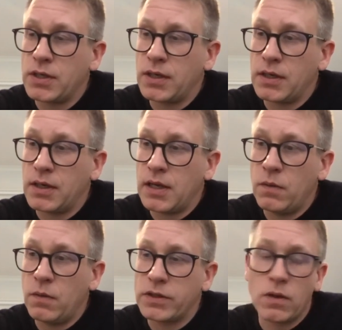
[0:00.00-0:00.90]
in
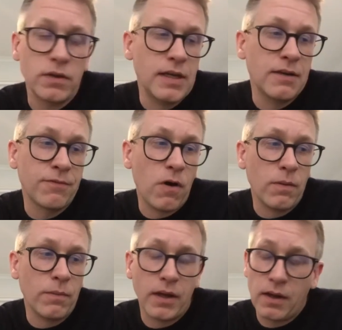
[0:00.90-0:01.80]
what is called yield
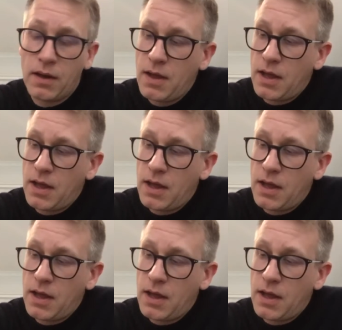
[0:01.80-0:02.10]
farming.